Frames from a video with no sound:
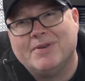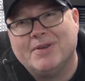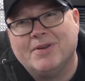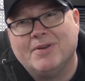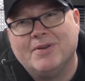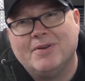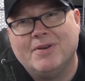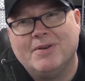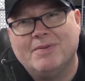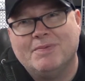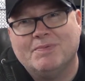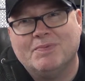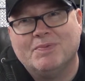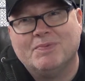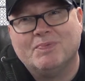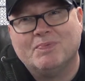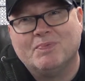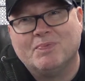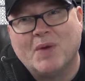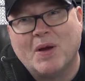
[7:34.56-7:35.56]
including
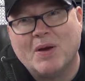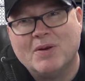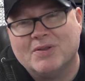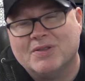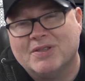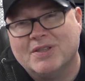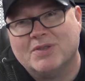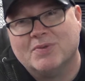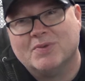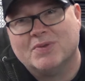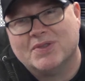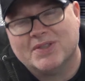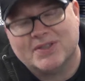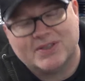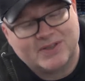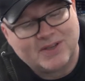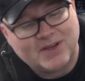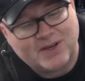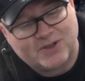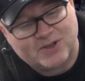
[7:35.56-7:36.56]
postage, which is
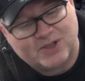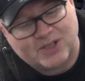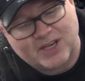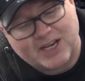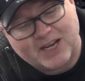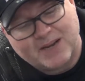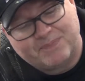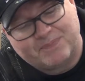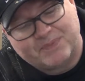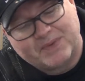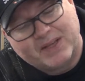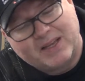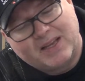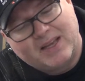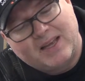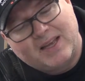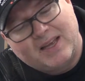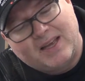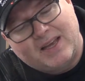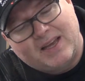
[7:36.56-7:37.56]
dirt cheap.
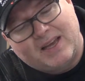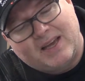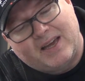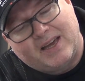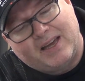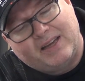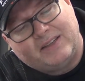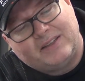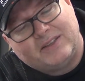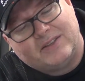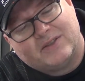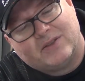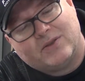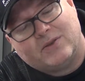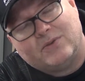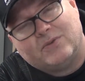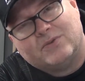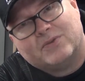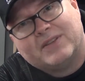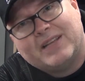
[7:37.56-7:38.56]
And it's
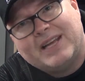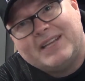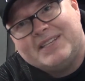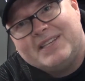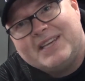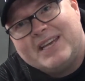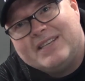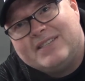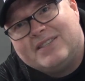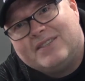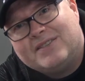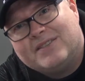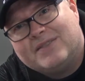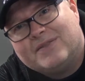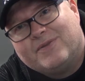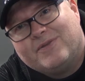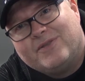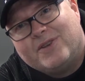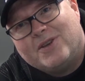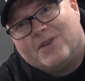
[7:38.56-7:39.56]
called
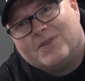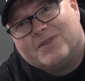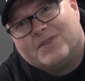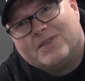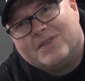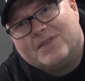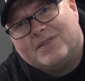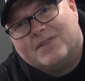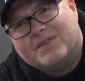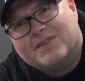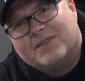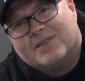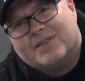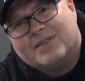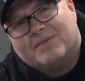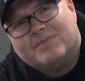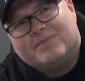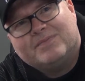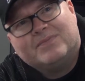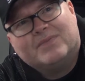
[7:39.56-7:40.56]
Gladiators
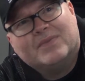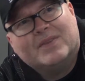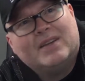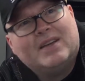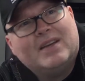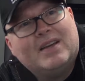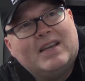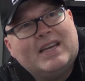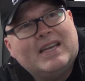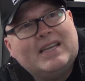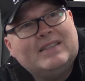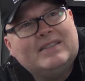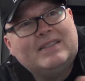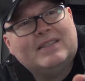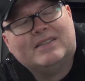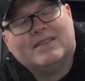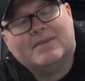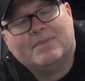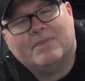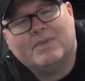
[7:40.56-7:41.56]
Versus, and
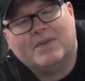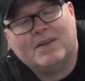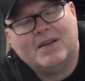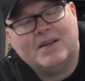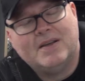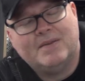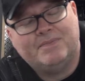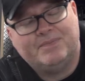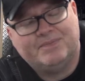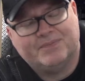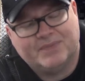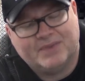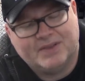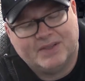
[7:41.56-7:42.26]
it's some